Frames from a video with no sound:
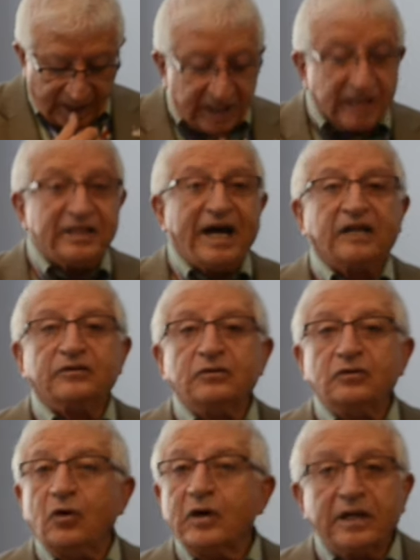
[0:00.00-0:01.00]
It
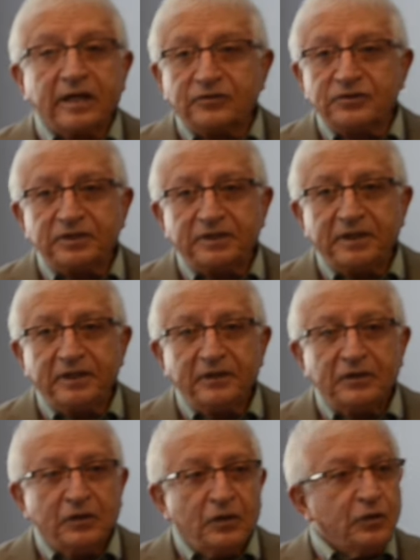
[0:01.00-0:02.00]
had no electricity,
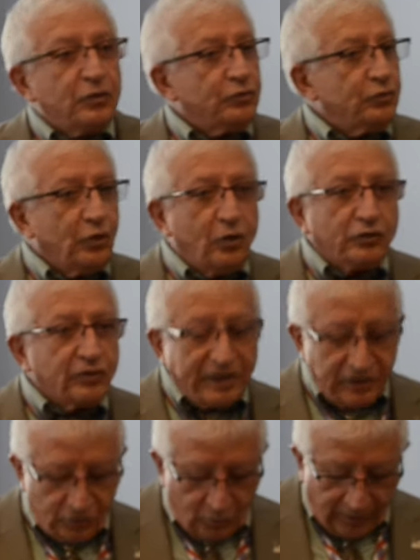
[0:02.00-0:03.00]
no
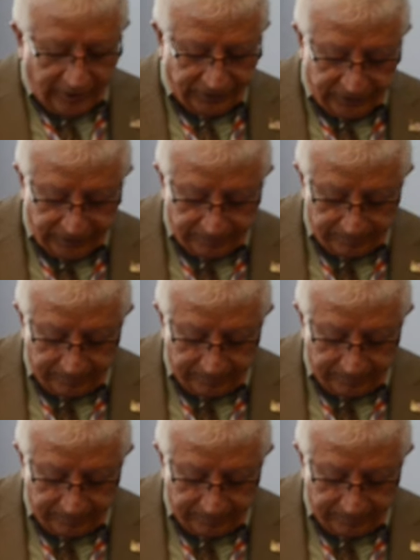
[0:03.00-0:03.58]
running water,